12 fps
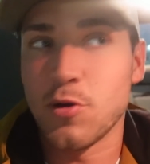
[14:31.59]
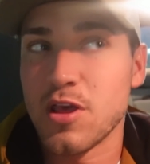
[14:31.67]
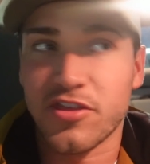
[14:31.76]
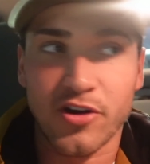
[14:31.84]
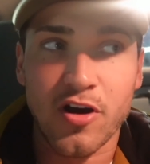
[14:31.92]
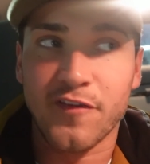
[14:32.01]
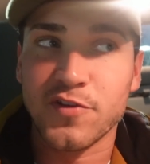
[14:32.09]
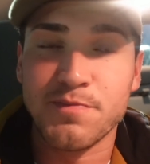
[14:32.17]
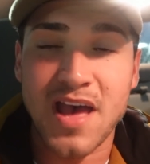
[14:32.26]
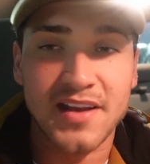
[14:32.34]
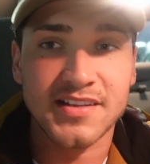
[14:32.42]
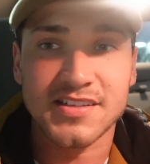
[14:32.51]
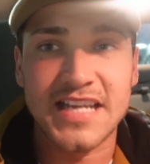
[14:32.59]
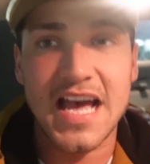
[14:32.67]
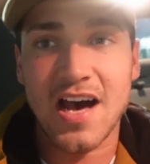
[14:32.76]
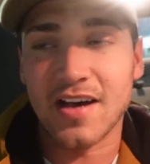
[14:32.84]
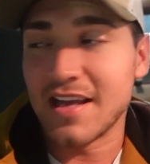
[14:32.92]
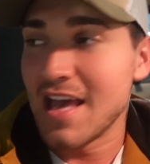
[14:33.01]
We throw a few pennies
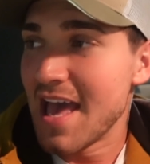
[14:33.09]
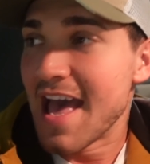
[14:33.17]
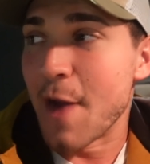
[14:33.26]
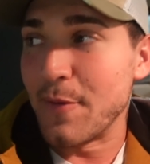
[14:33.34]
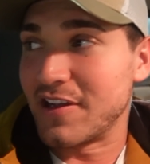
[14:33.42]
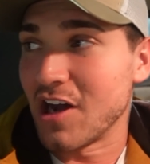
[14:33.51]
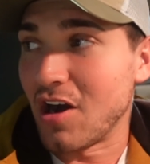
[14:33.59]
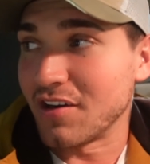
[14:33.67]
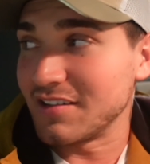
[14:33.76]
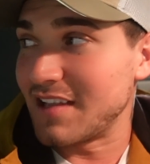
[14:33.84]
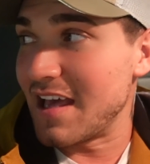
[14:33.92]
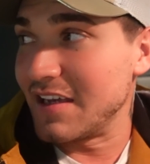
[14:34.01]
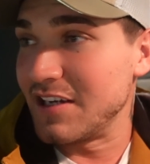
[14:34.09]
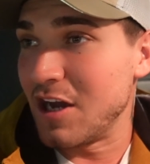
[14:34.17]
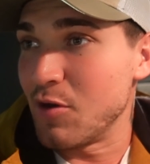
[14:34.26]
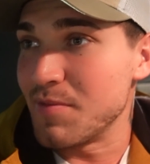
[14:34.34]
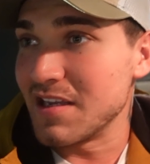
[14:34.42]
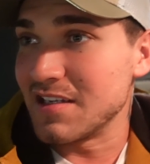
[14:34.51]
down and we call it a day. You know,
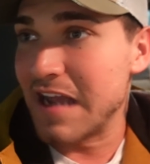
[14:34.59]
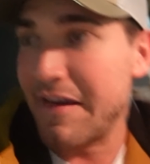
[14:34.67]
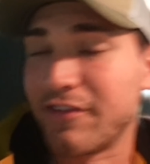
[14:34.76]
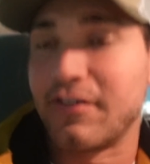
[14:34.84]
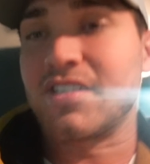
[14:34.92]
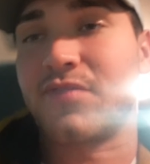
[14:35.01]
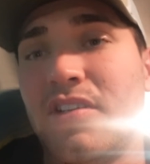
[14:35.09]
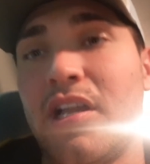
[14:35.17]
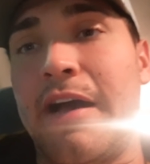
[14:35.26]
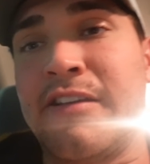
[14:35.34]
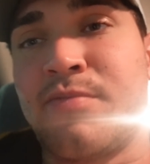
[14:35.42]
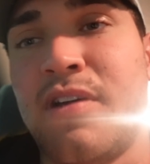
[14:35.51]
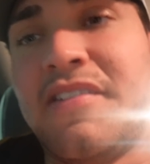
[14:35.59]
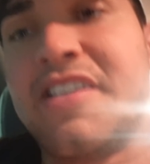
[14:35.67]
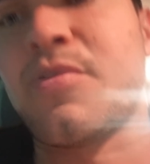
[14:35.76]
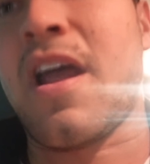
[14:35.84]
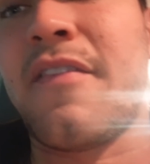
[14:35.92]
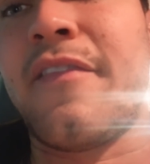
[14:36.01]
we'll be in debt for the rest of our lives, but at least
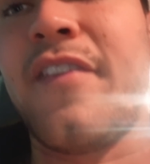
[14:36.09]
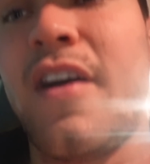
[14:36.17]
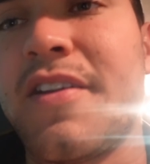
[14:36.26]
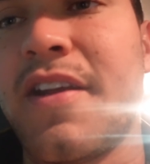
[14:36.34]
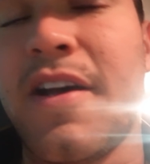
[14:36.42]
we're having fun, you